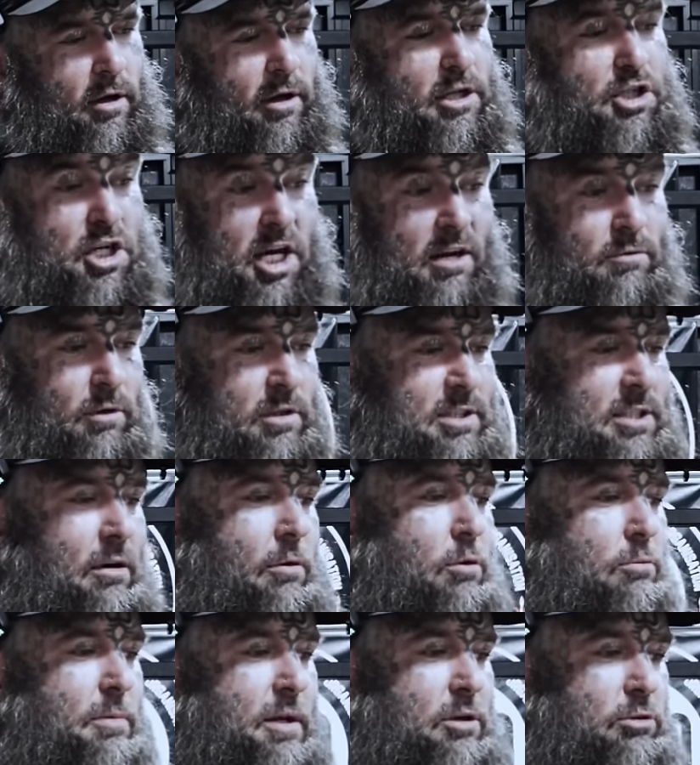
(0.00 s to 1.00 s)
know, achieve what someone
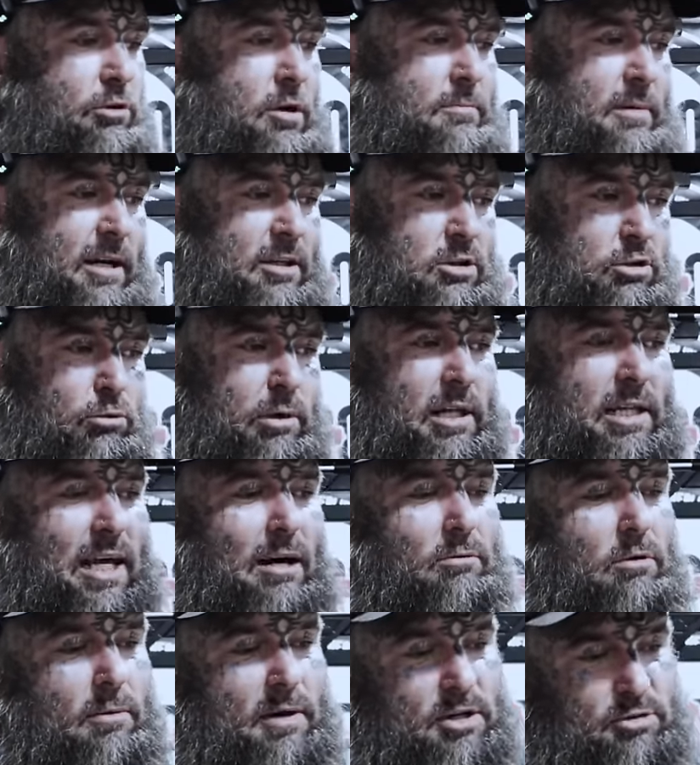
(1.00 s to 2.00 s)
would be doing by doing that.
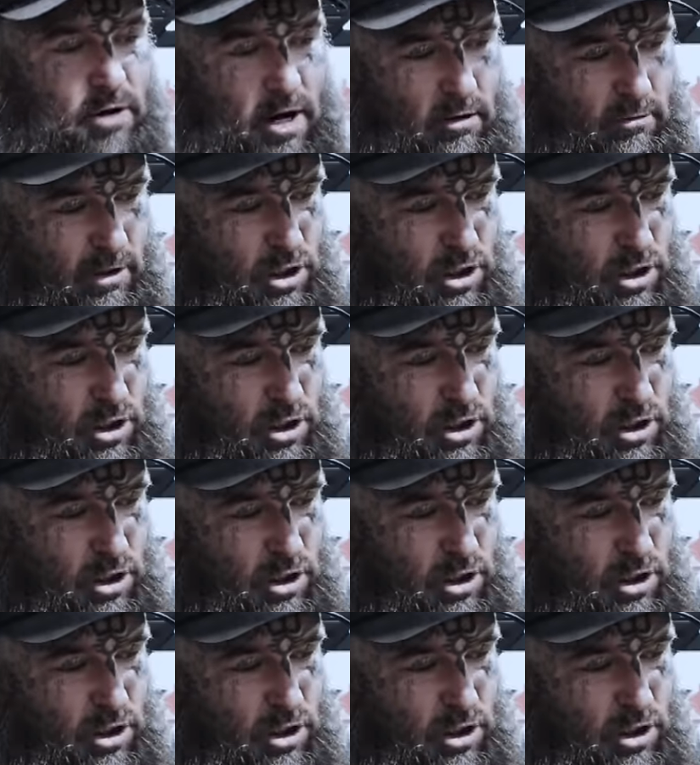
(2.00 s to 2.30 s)
What we're trying to